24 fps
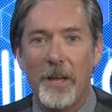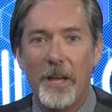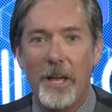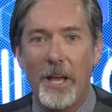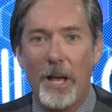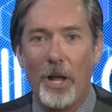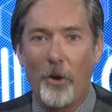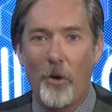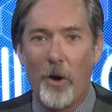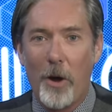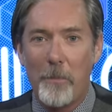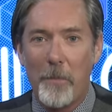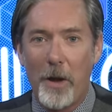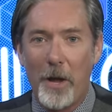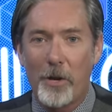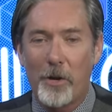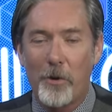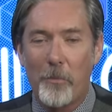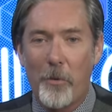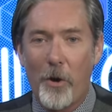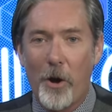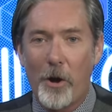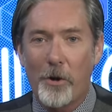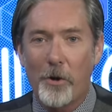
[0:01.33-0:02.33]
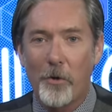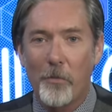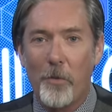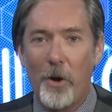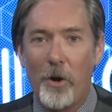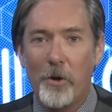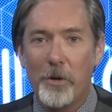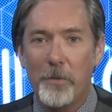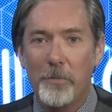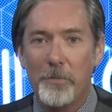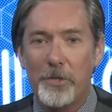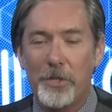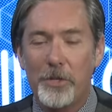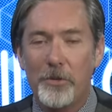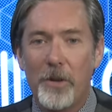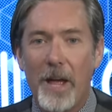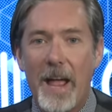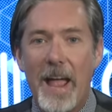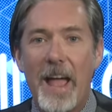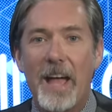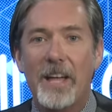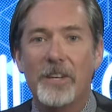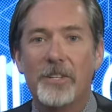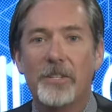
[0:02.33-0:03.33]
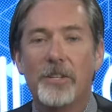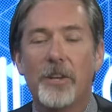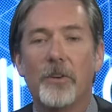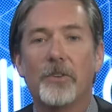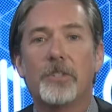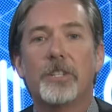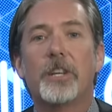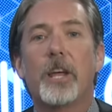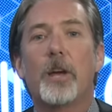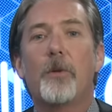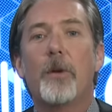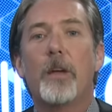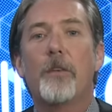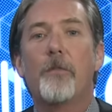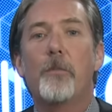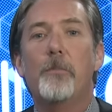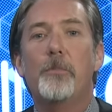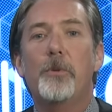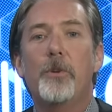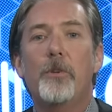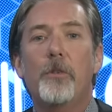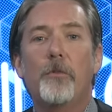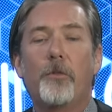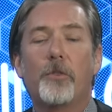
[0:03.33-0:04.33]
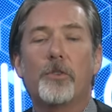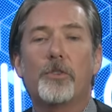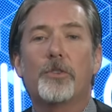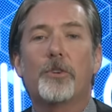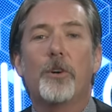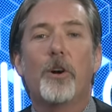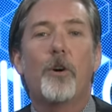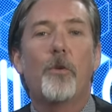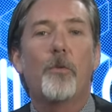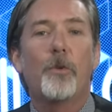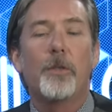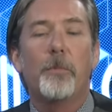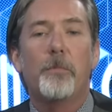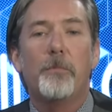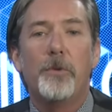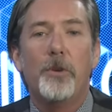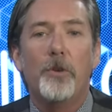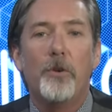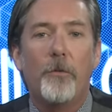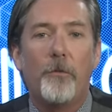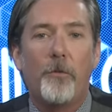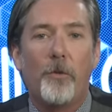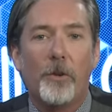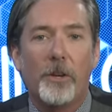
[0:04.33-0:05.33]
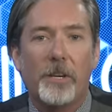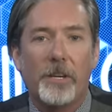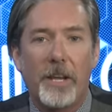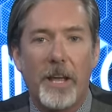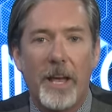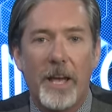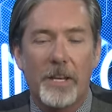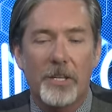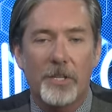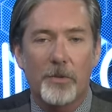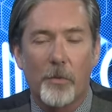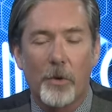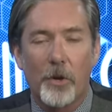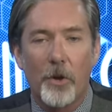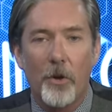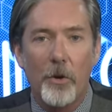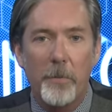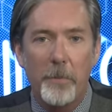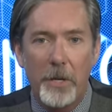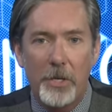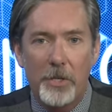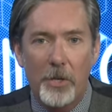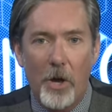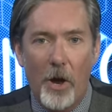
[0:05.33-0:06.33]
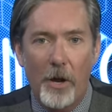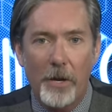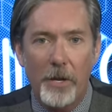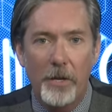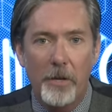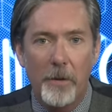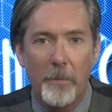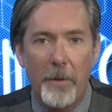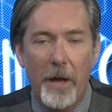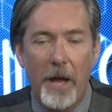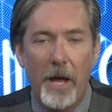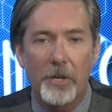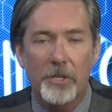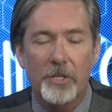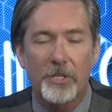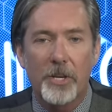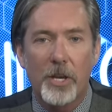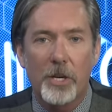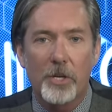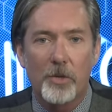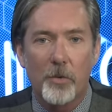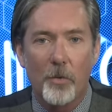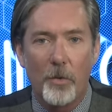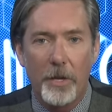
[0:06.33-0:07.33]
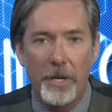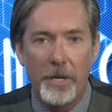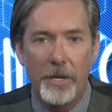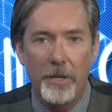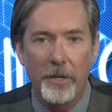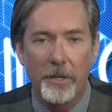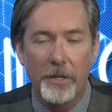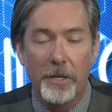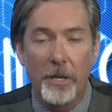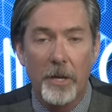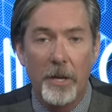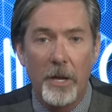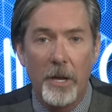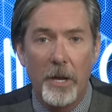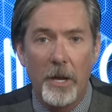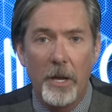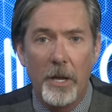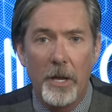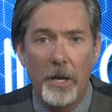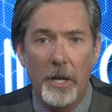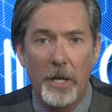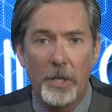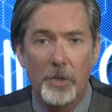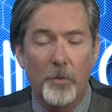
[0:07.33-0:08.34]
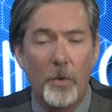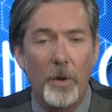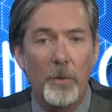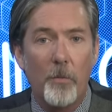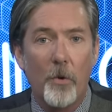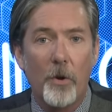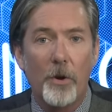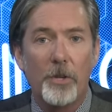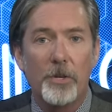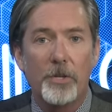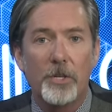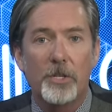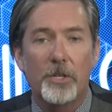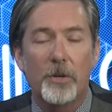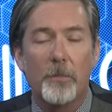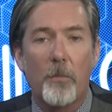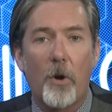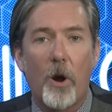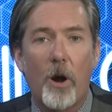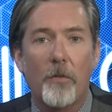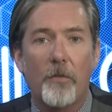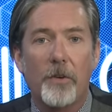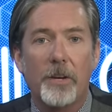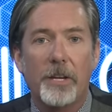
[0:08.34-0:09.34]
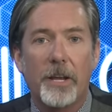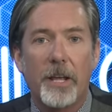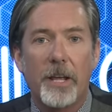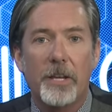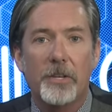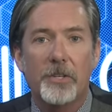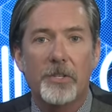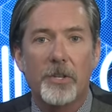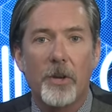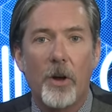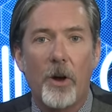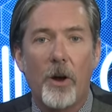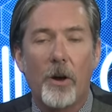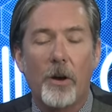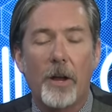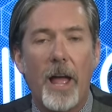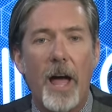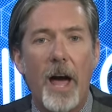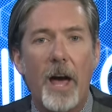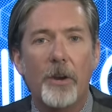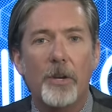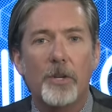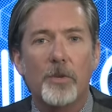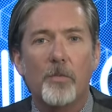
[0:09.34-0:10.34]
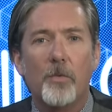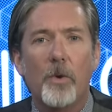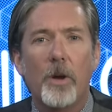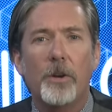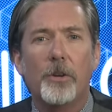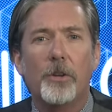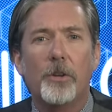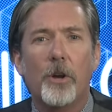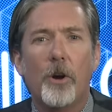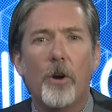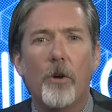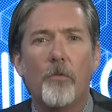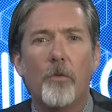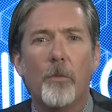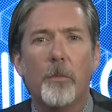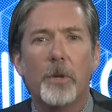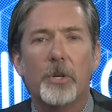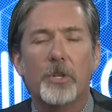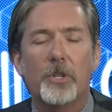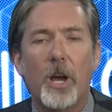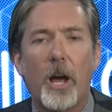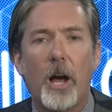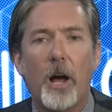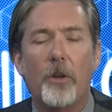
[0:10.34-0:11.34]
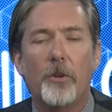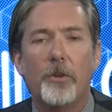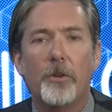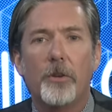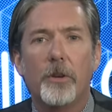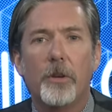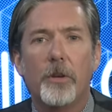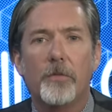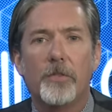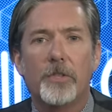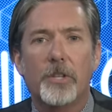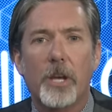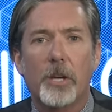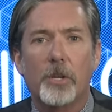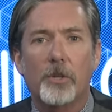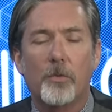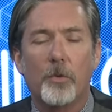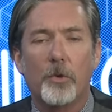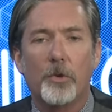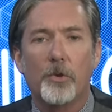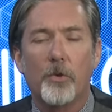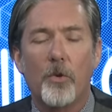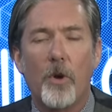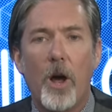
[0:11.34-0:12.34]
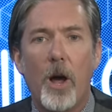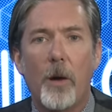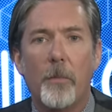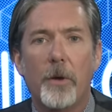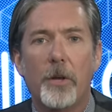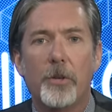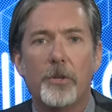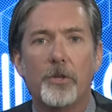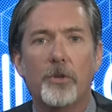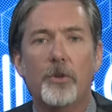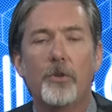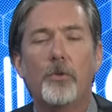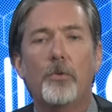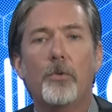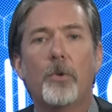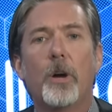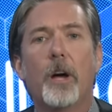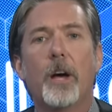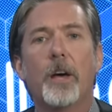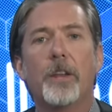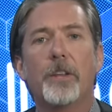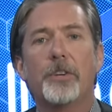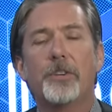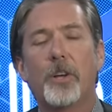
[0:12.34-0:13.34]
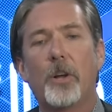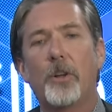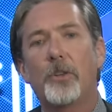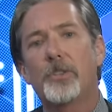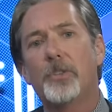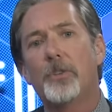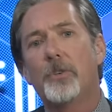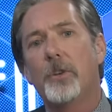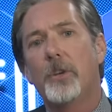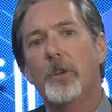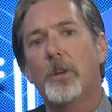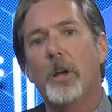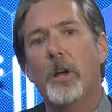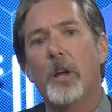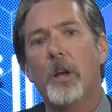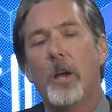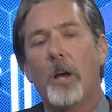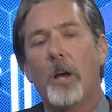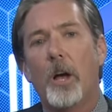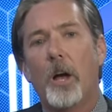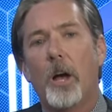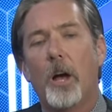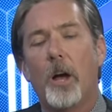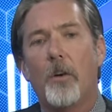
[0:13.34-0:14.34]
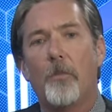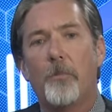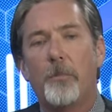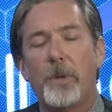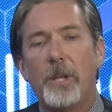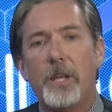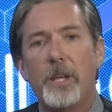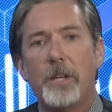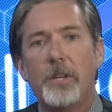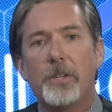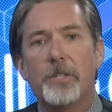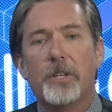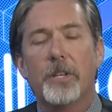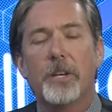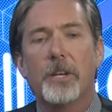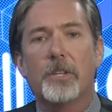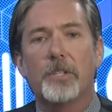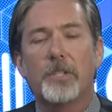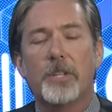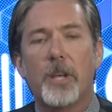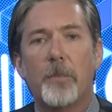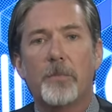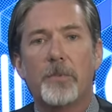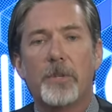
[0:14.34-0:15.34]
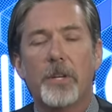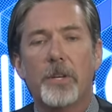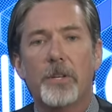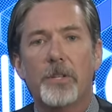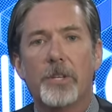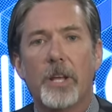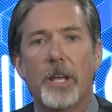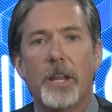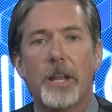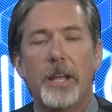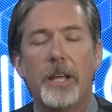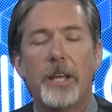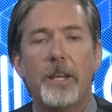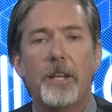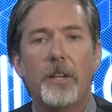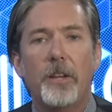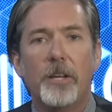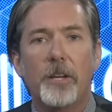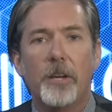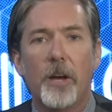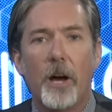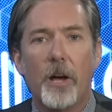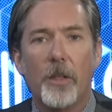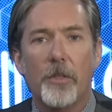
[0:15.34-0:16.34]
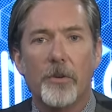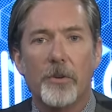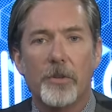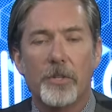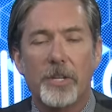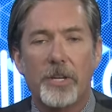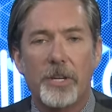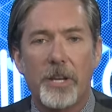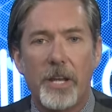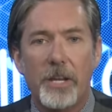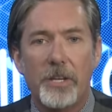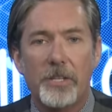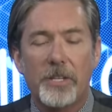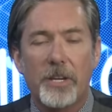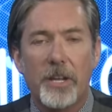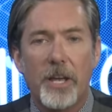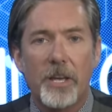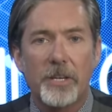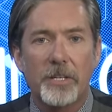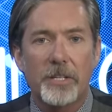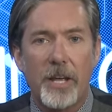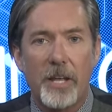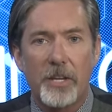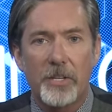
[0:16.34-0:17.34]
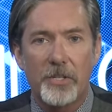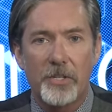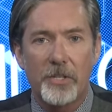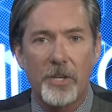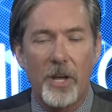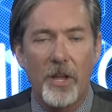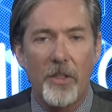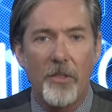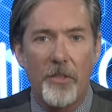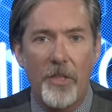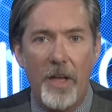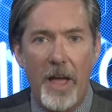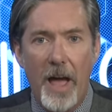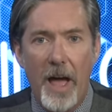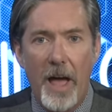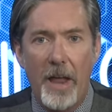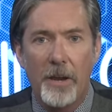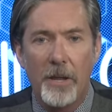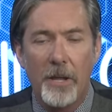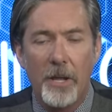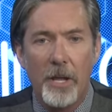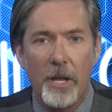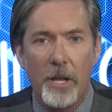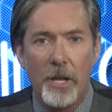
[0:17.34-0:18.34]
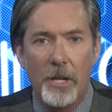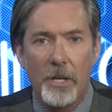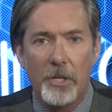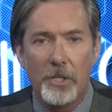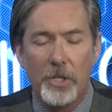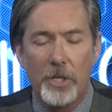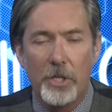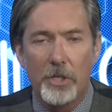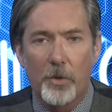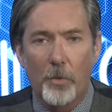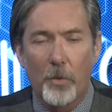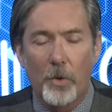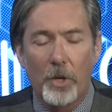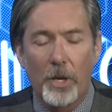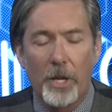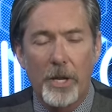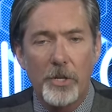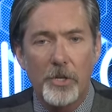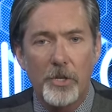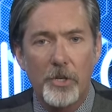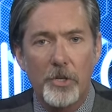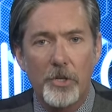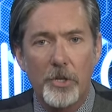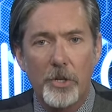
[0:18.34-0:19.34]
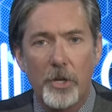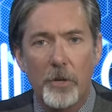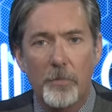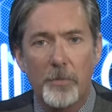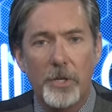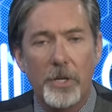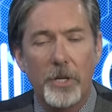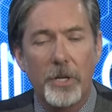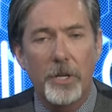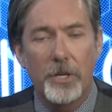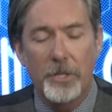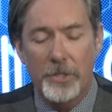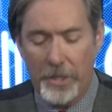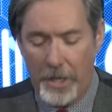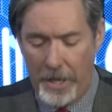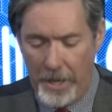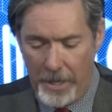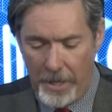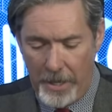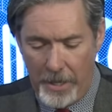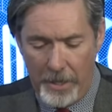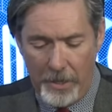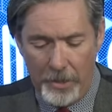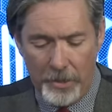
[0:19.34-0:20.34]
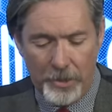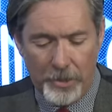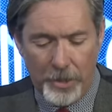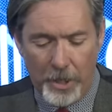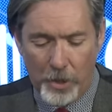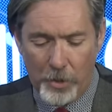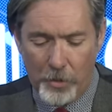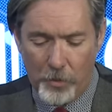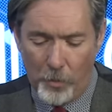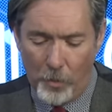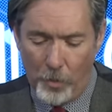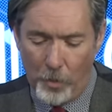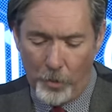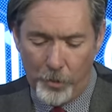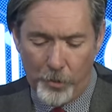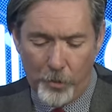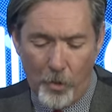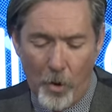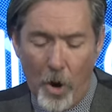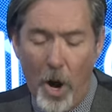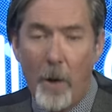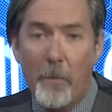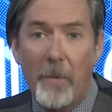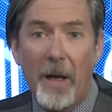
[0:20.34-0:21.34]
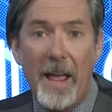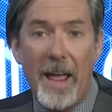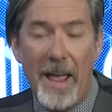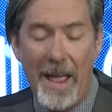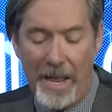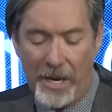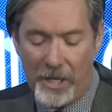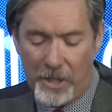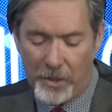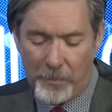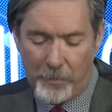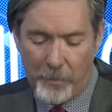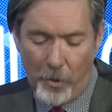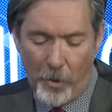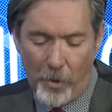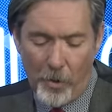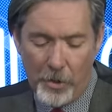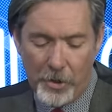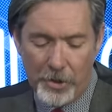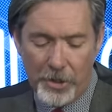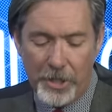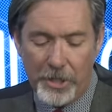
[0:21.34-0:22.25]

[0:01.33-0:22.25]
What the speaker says: Hello, I'm Michael Parker. Welcome to Antidote. Today we have a beautiful show with a beautiful guest. We're going to be talking about sexual healing. It's way more than just a Marvin Gaye song. How does one go from a childhood of sexual trauma to an adulthood of peace and acceptance and healing others? Today's guest has done that. She is a relationship. She is a sexual trauma expert.